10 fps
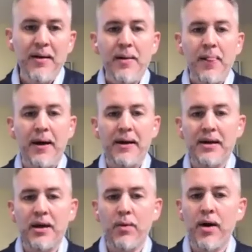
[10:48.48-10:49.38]
Like,
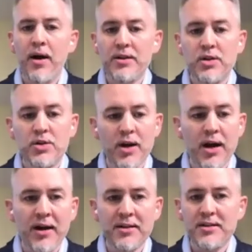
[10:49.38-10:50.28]
it was
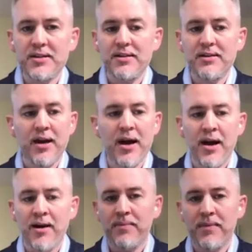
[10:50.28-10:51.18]
just,
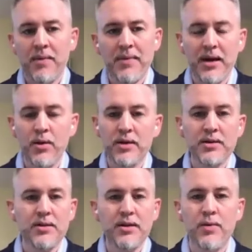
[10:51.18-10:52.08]
it
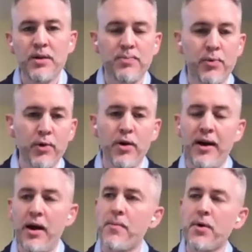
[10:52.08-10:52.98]
was brutal.
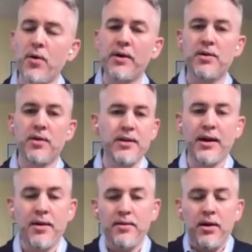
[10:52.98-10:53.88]
And I remember going to, because
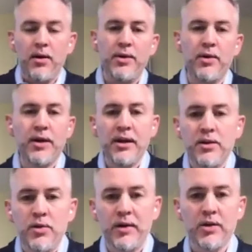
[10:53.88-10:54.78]
when you're getting
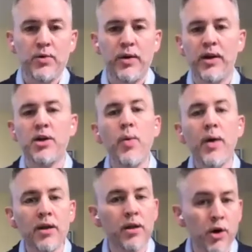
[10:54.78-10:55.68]
into an industry, like, you want
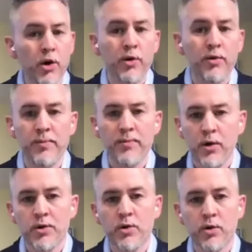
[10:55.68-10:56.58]
to learn from
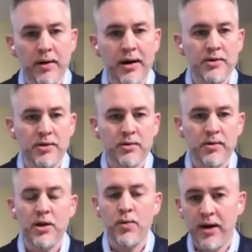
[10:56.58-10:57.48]
those who are around you,
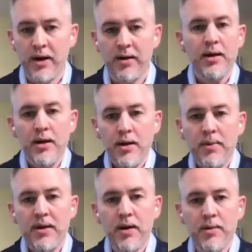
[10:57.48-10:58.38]
right? You want to
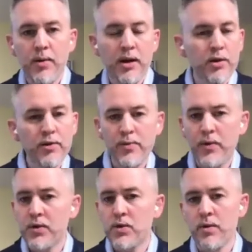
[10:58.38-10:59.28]
learn from
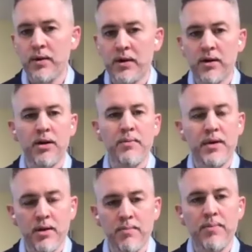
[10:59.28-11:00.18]
those who are really good
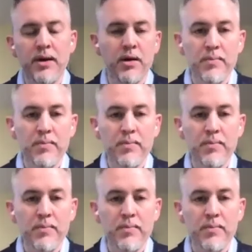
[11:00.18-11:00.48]
and